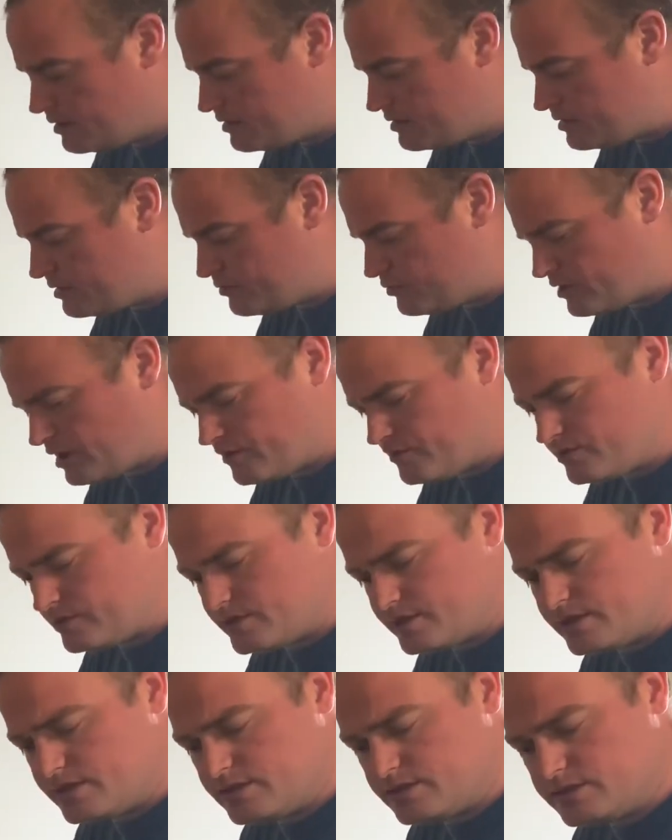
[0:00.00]
Whenever
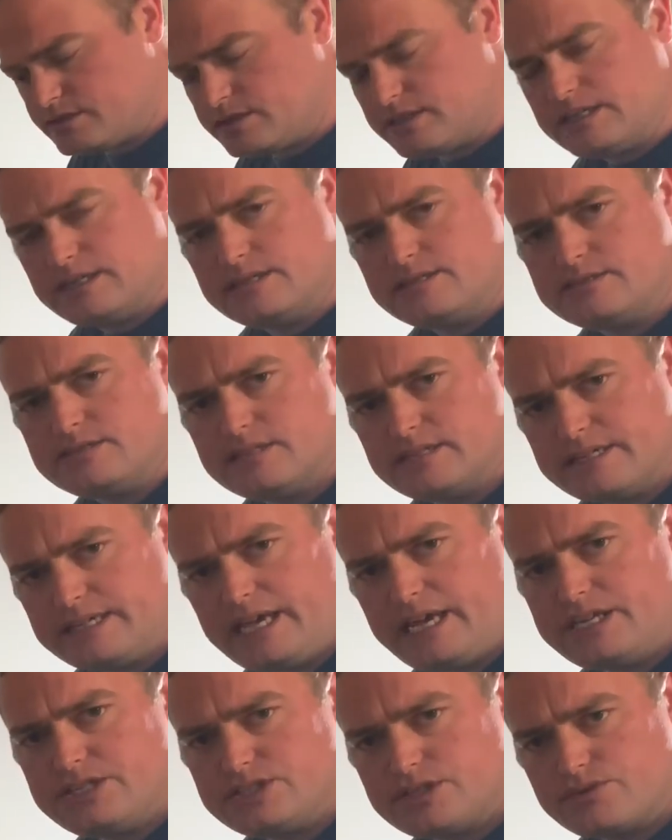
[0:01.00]
the
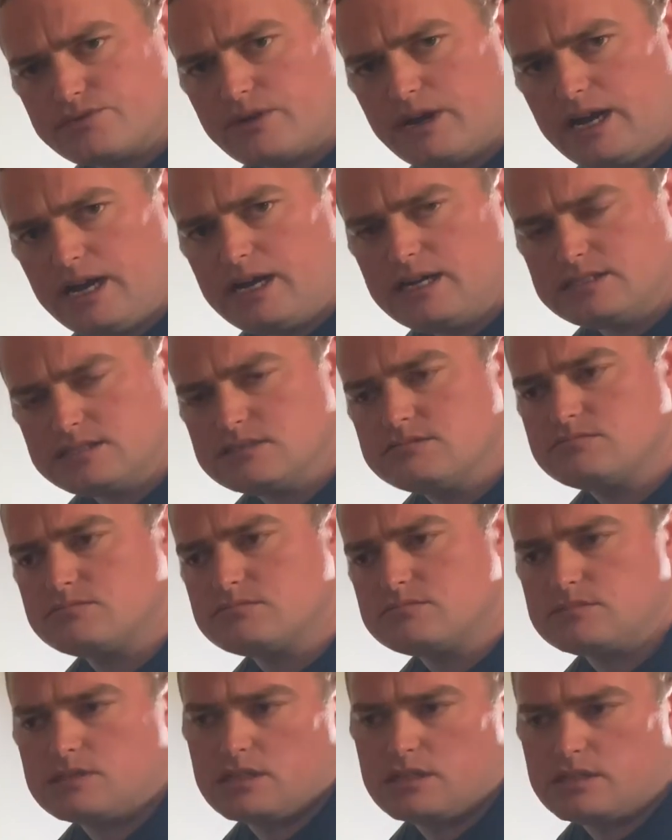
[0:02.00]
occasion arises,
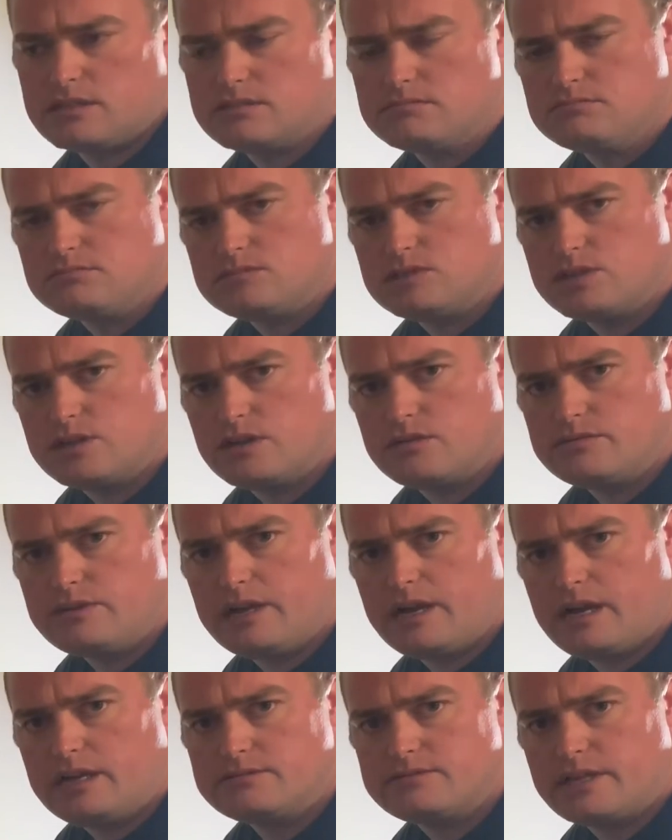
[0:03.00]
then
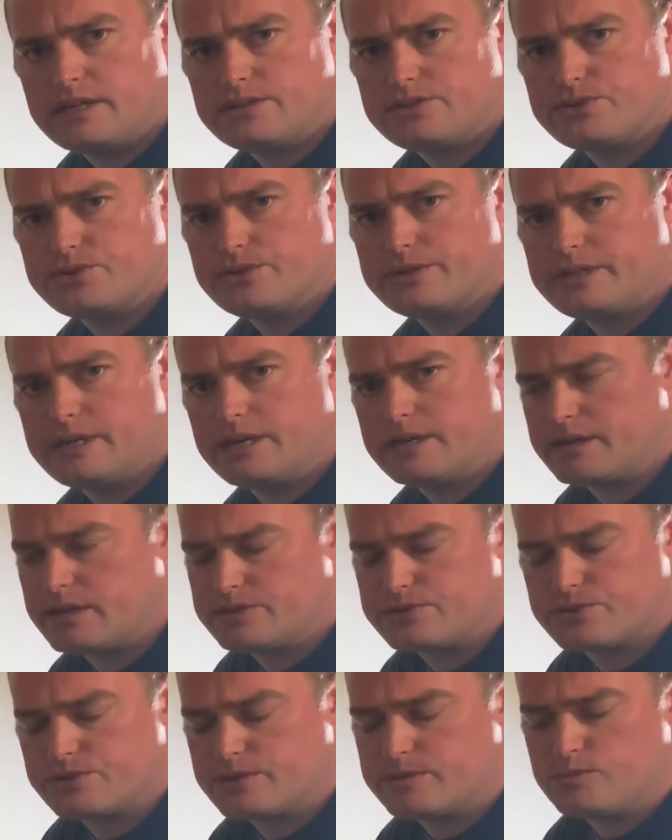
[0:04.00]
I'll take a tree down, I'll
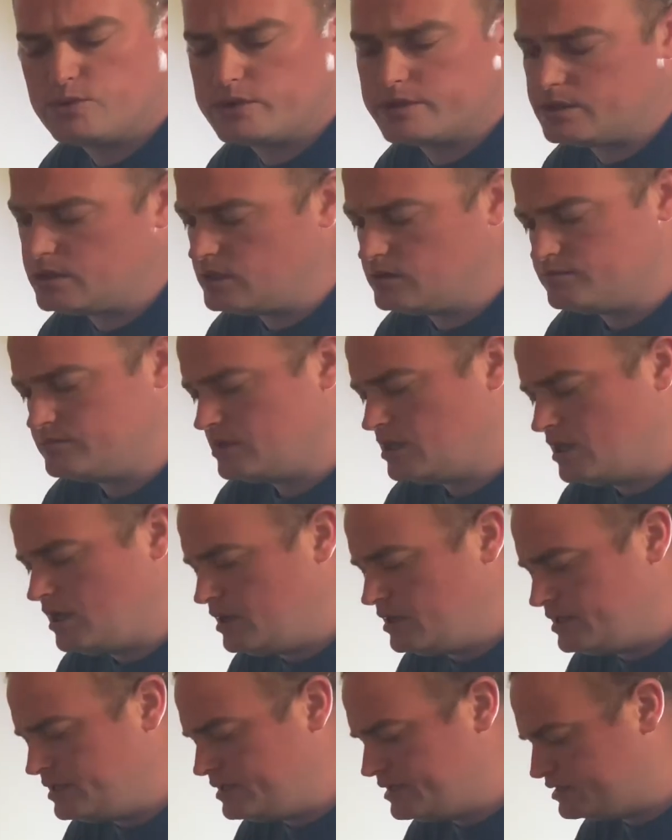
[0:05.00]
trim one up.
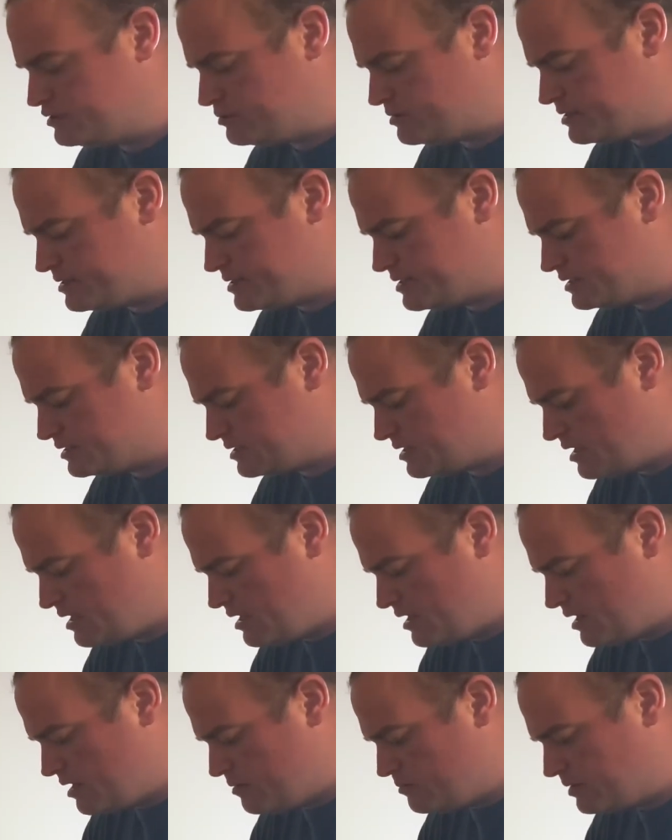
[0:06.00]
It is what it is.
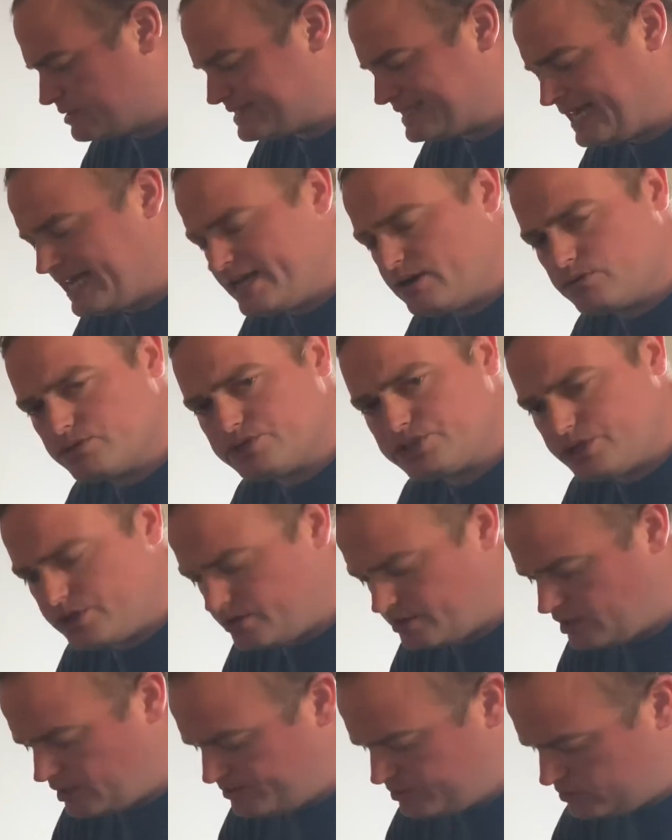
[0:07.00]
But today I want to show you a
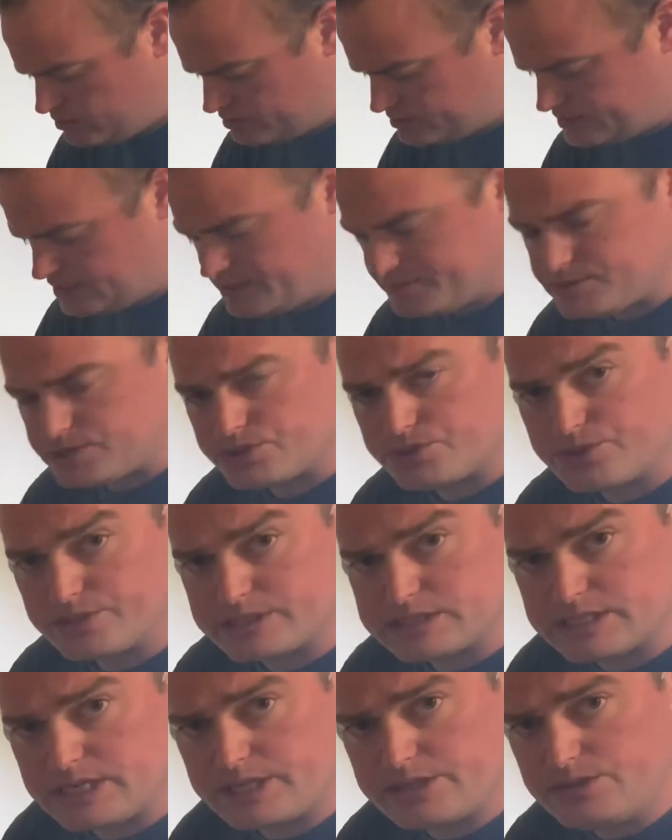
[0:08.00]
couple little tips and tricks
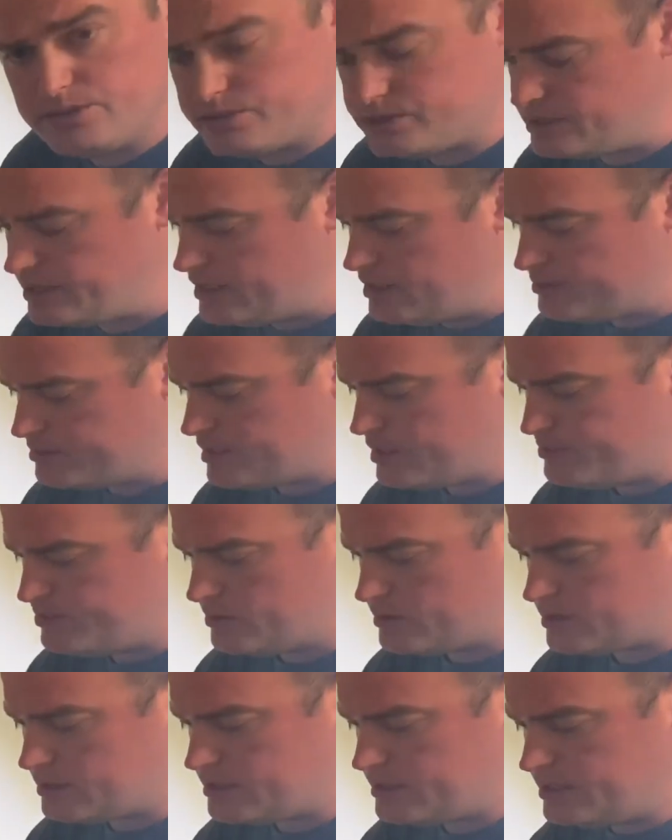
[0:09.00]
that I use to help keep it
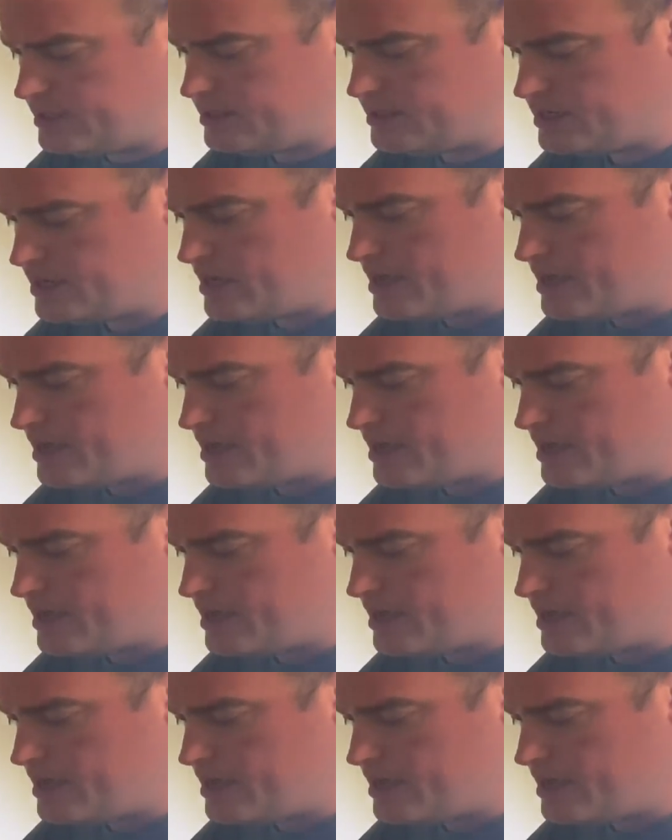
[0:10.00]
clean.